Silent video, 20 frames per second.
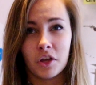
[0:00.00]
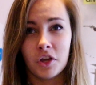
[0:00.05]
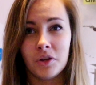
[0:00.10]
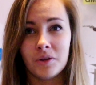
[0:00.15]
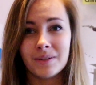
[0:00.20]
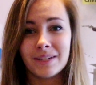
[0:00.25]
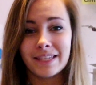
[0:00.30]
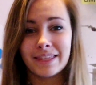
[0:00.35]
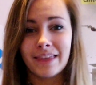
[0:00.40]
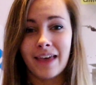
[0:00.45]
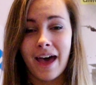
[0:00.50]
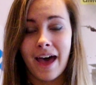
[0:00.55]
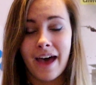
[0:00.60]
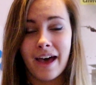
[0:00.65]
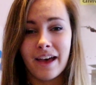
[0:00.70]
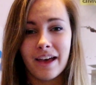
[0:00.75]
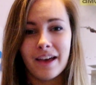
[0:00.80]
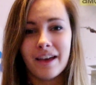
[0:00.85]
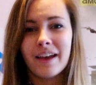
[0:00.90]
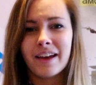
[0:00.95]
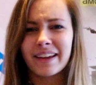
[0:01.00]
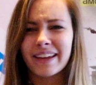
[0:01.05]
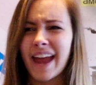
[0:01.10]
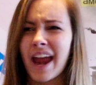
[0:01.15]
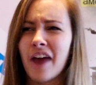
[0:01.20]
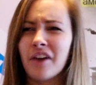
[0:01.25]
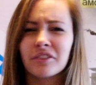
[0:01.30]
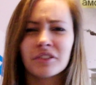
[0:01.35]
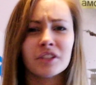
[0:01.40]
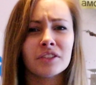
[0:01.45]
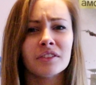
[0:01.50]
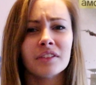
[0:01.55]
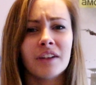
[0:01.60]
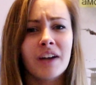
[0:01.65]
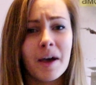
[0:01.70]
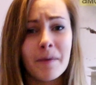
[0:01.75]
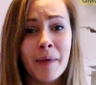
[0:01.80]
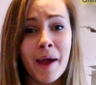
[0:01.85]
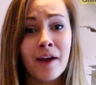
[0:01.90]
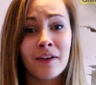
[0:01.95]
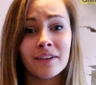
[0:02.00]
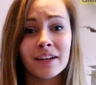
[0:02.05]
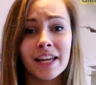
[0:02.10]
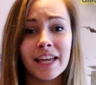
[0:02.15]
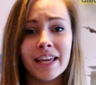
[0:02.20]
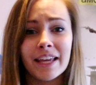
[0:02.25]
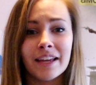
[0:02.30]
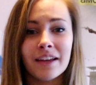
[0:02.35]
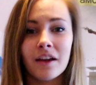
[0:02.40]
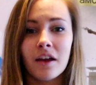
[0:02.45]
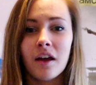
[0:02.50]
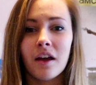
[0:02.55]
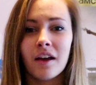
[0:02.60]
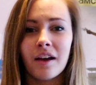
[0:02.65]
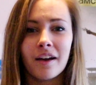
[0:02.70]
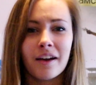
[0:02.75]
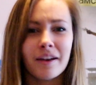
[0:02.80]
Who did that? Carol, apparently.